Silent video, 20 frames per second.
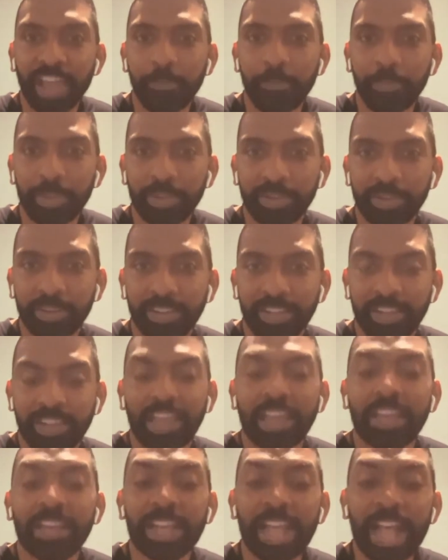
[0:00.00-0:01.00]
happen.
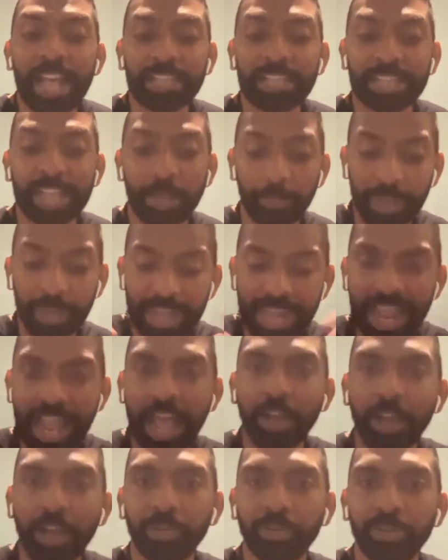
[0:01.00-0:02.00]
And it has to happen
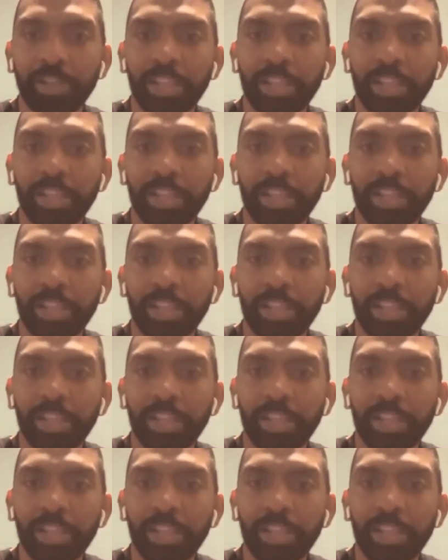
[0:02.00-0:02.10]
now.